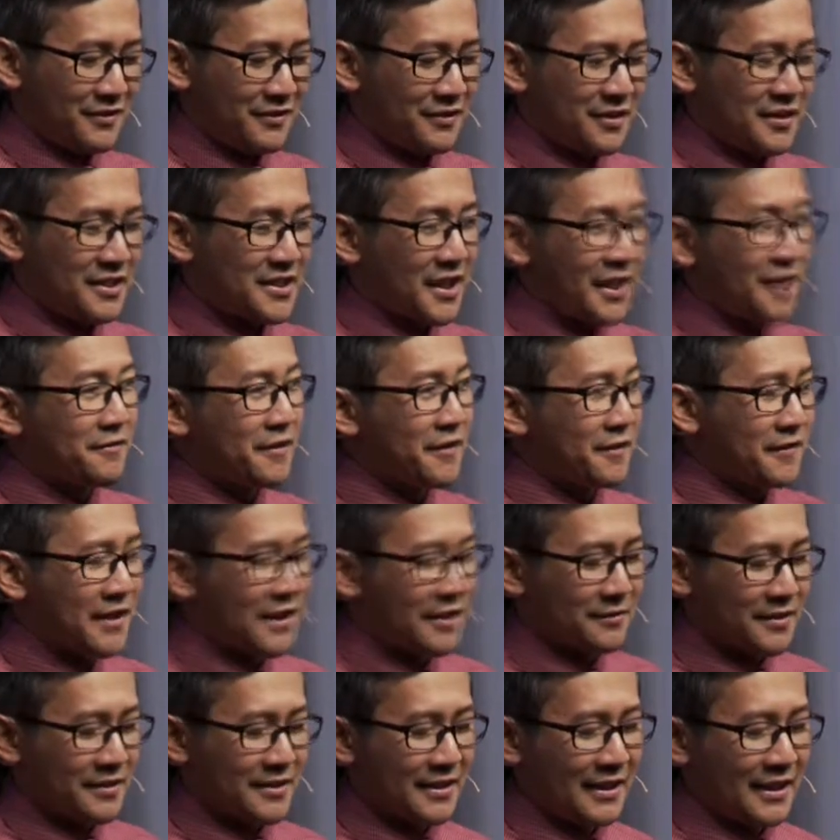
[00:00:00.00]
John
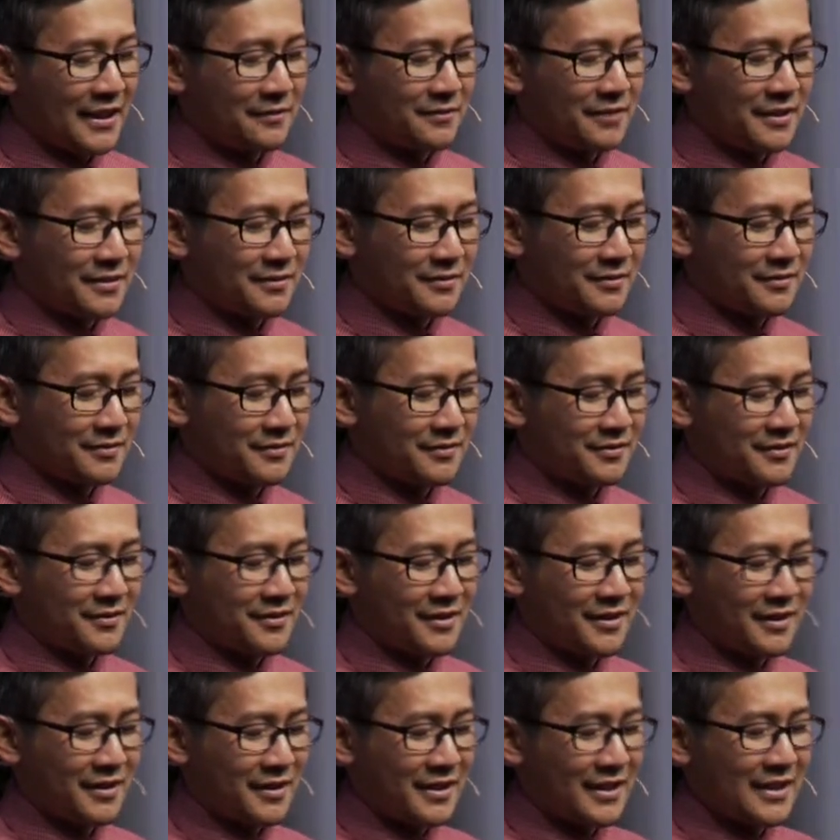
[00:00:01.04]
15, verse 11.
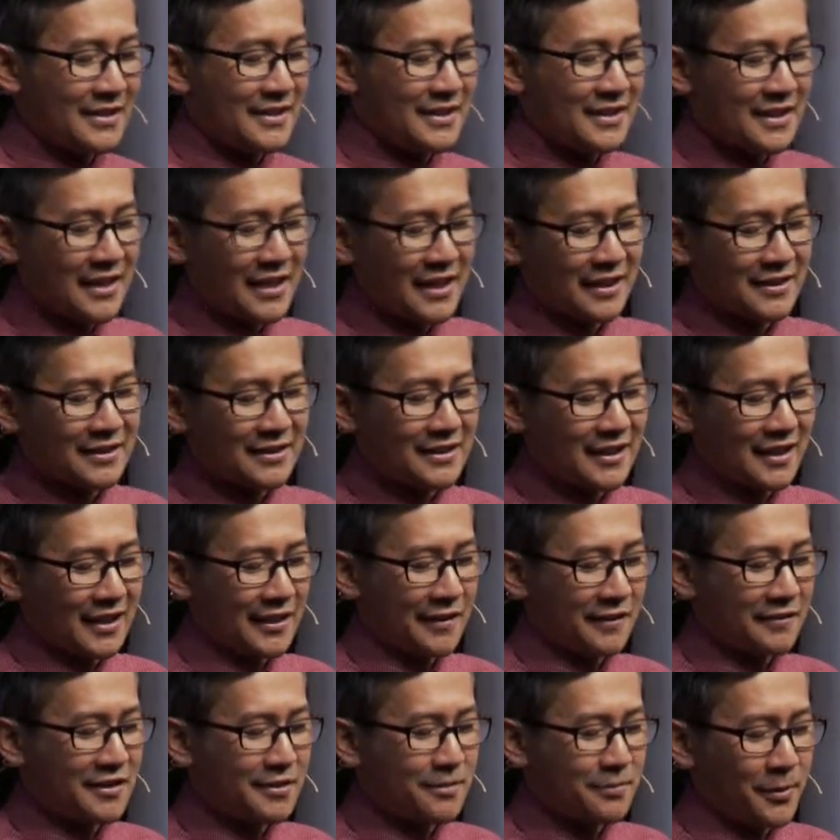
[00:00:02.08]
These things I
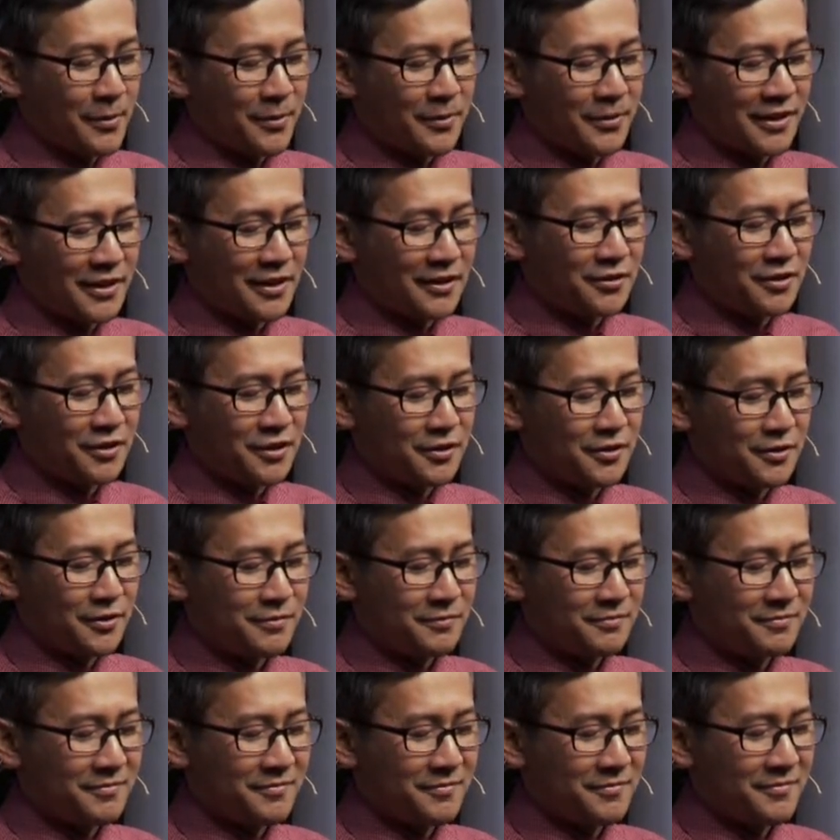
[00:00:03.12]
have spoken unto you,
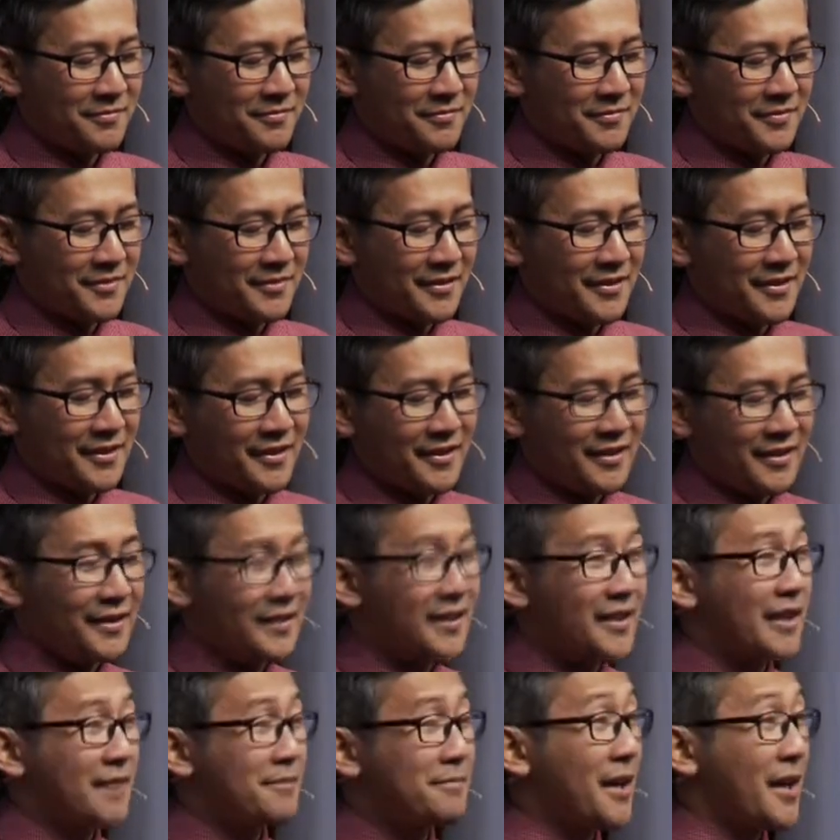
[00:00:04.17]

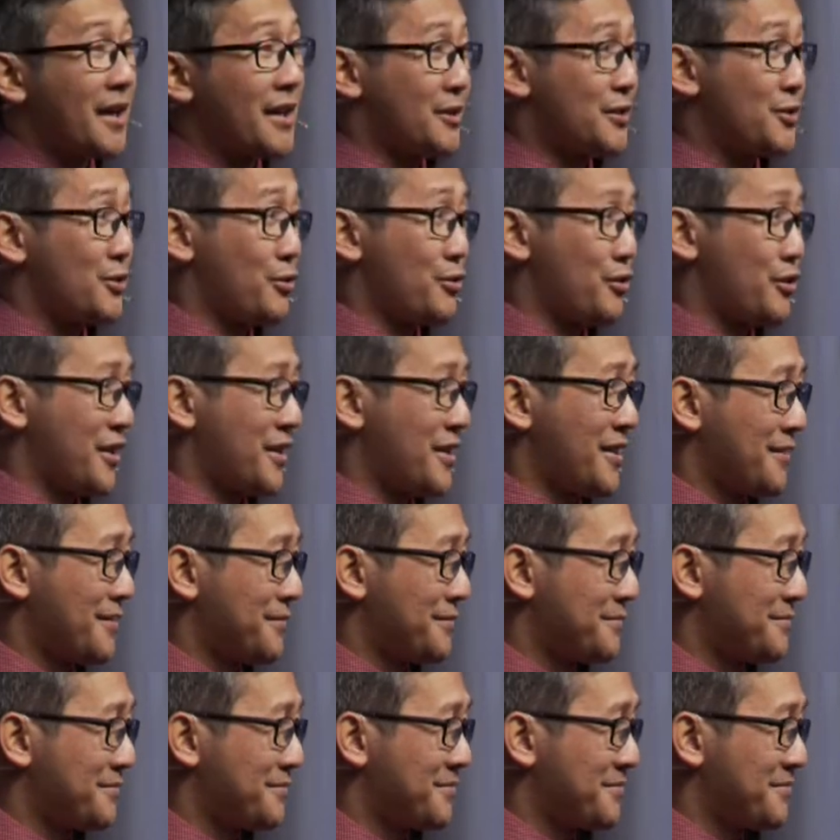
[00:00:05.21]
that my joy
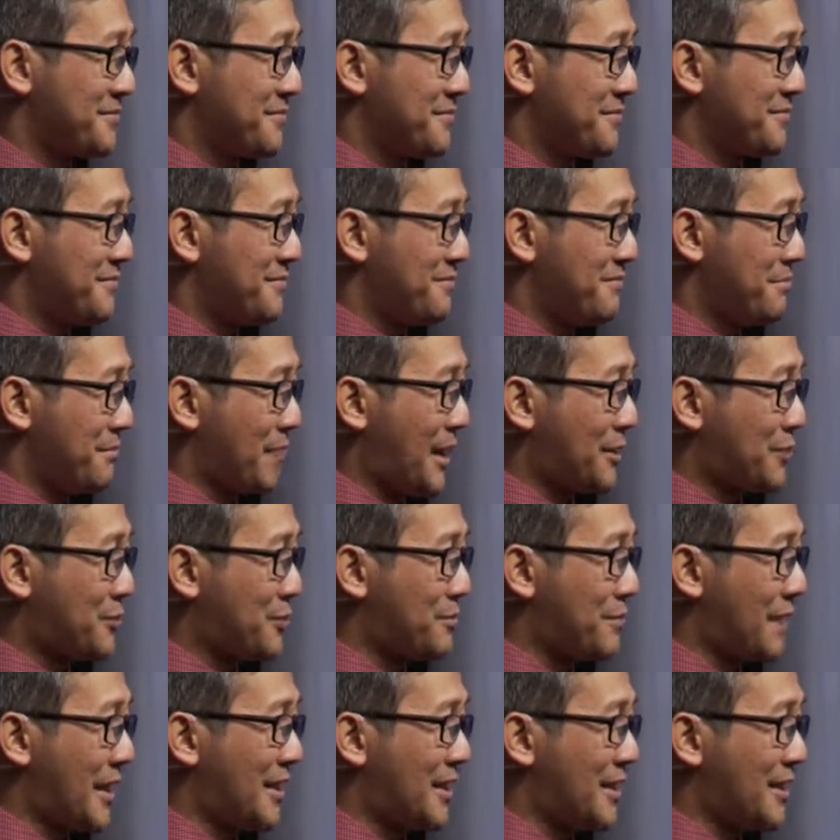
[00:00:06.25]
might
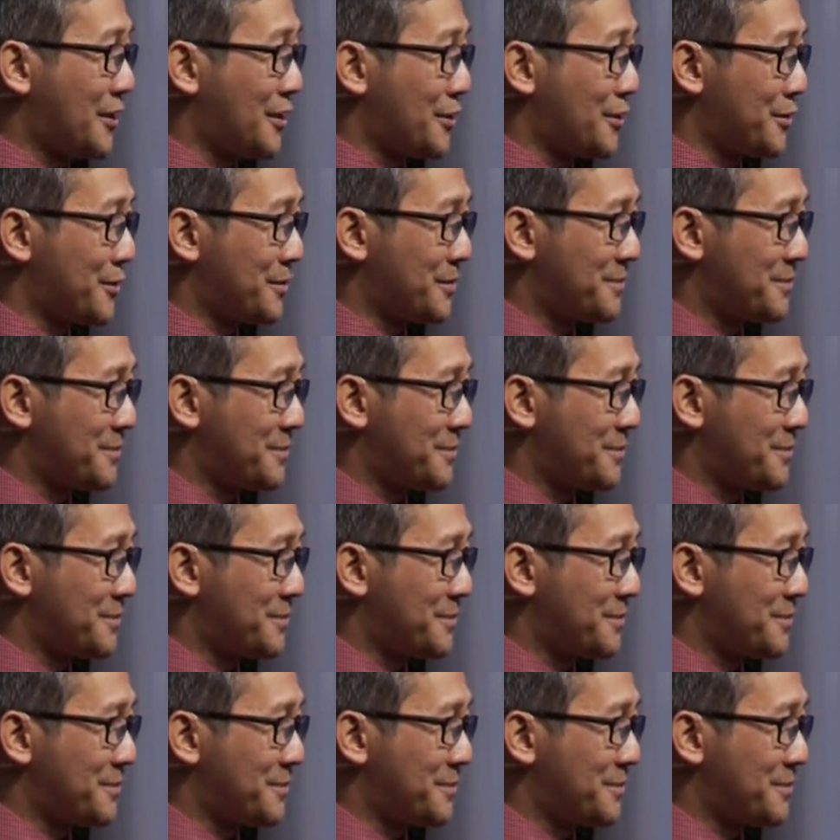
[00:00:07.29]
remain in you,